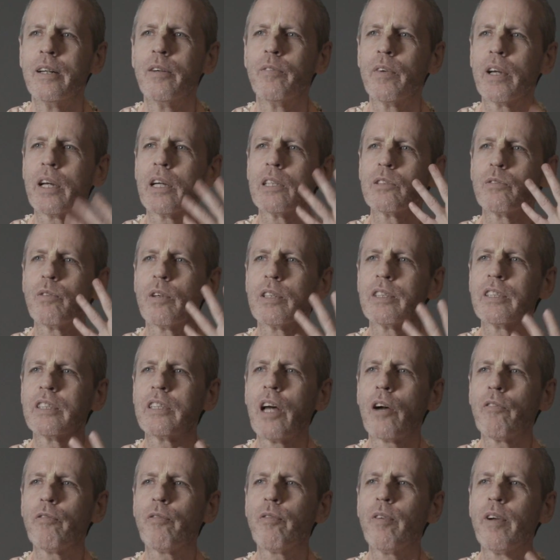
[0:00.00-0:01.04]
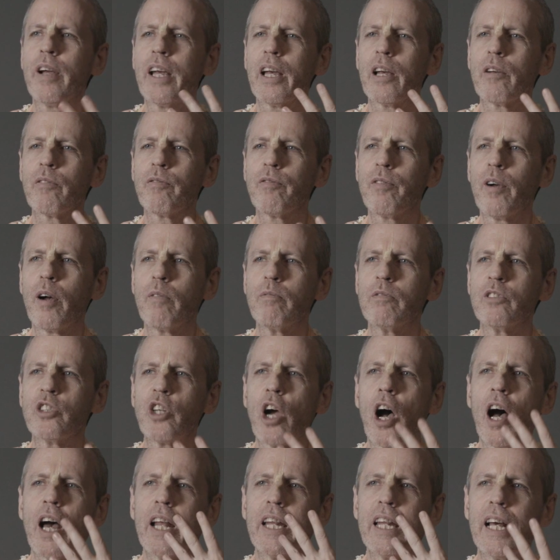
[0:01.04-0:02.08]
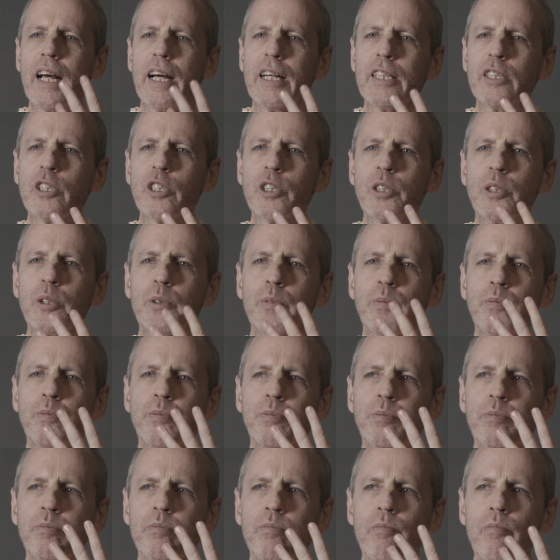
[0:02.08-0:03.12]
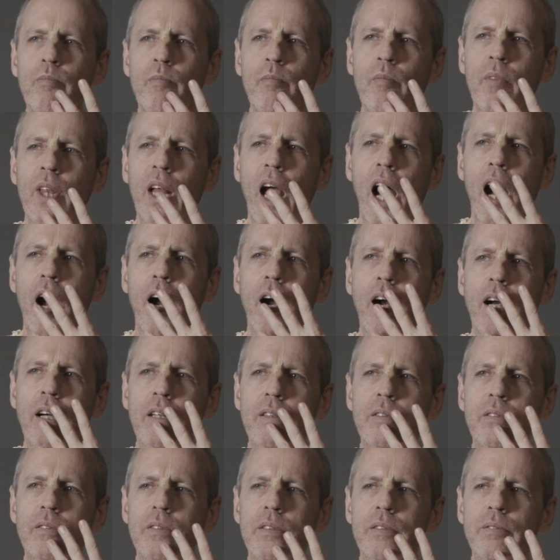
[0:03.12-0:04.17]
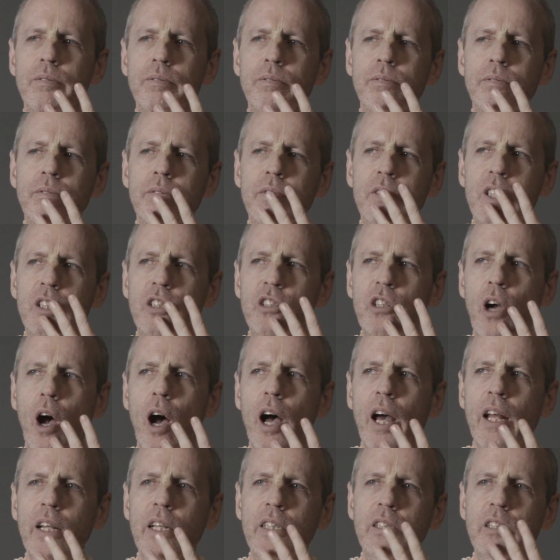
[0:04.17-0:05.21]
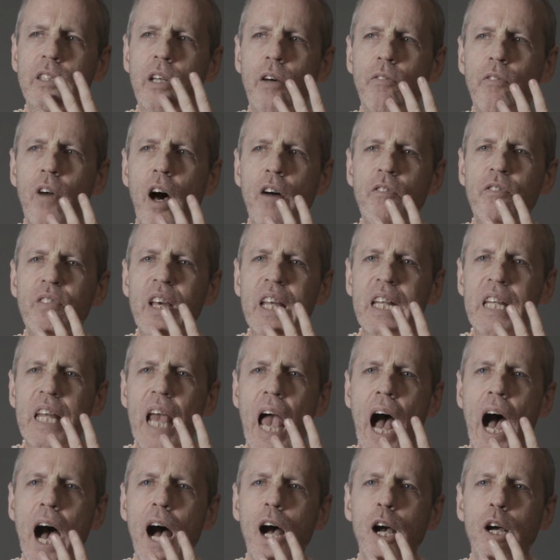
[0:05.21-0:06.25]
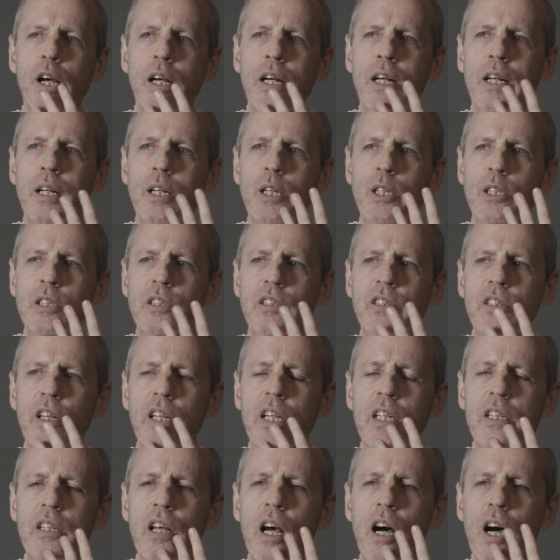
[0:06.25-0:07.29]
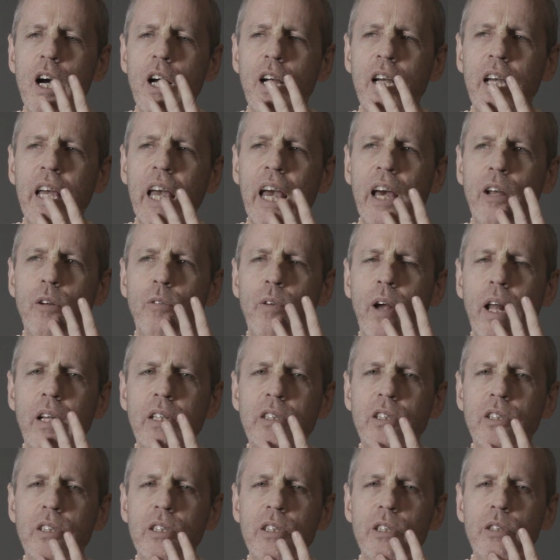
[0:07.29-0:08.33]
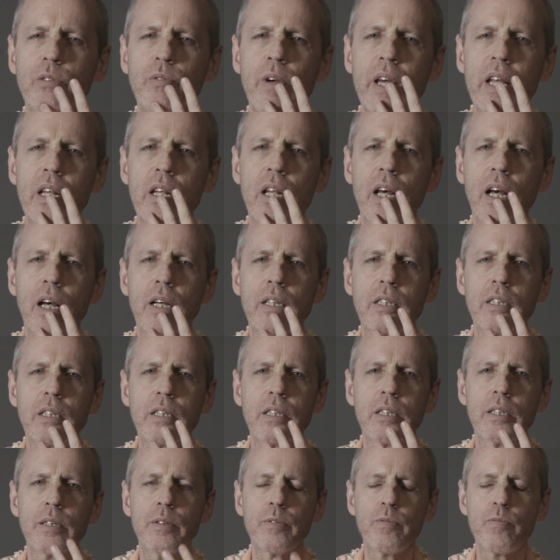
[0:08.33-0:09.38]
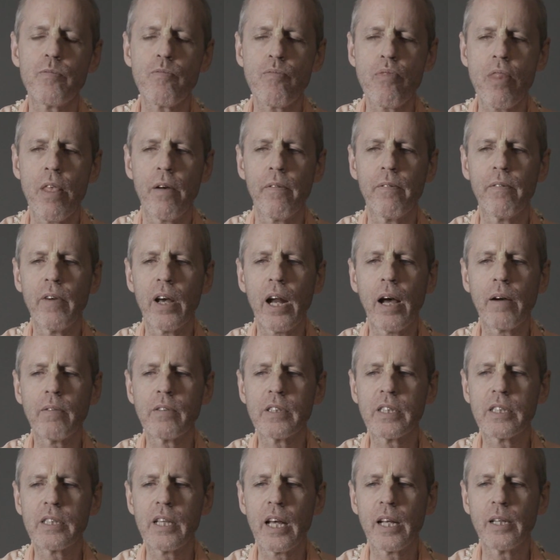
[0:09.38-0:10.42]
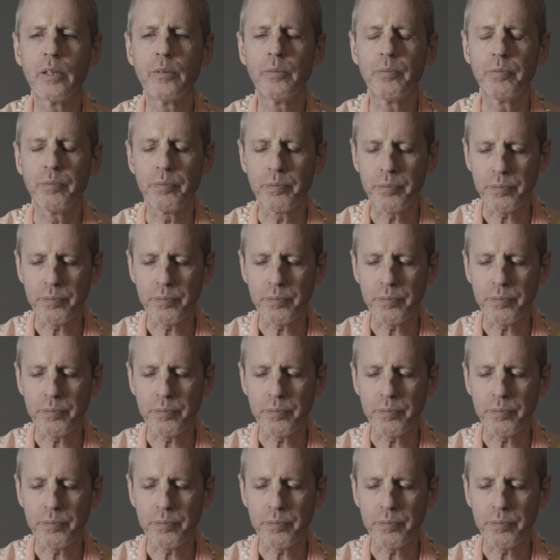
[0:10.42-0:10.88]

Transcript: because we're suffering from jaundice, are the jaundice of avidya. So the tongue can't relish the sweetness. When I was on